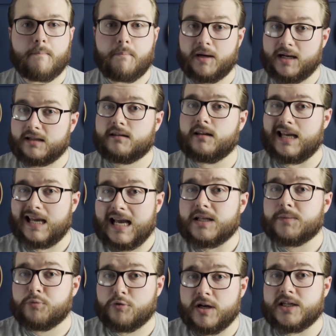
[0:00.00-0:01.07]
but it
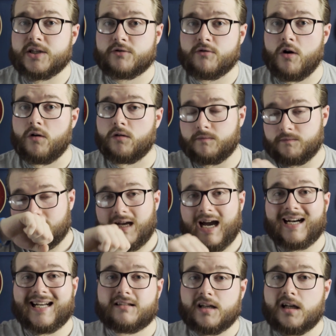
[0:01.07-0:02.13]
is pretty strong.
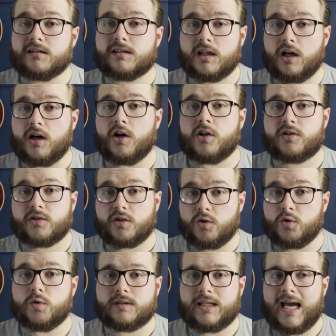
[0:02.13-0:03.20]
And it does last
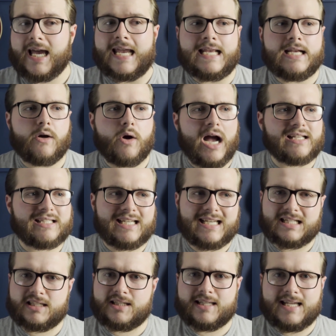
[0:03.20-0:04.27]
all day. As it
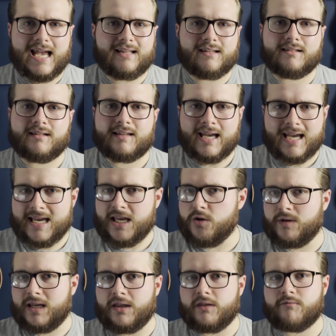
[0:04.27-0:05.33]
gets to the end of the day,
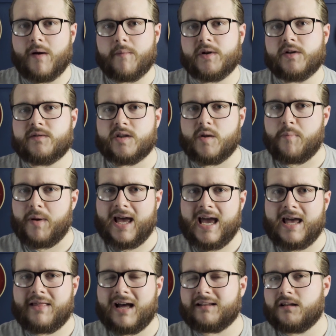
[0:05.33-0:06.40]
you get the remnants of the
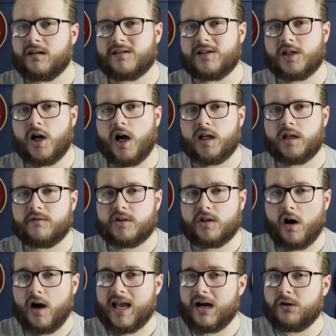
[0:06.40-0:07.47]
pear that doesn't kind of
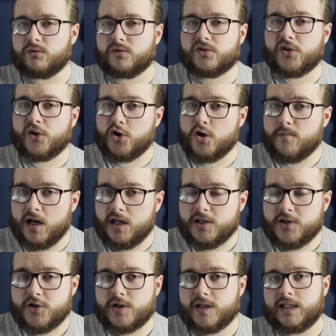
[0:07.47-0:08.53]
die out too
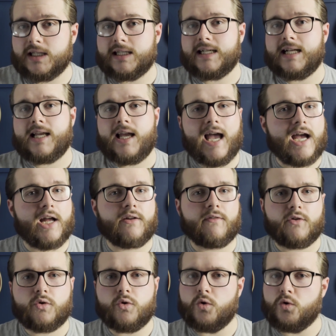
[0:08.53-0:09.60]
much. And
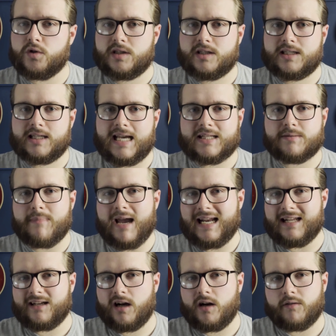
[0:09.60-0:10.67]
of course, it's
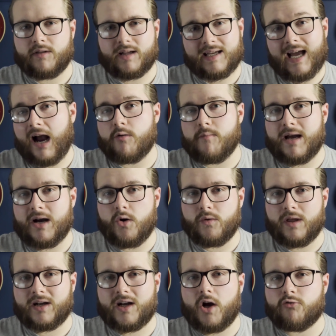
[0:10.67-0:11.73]
mainly kind of the caramel
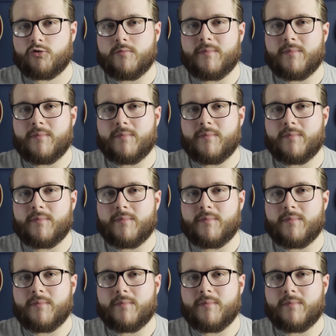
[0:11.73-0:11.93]
that kind of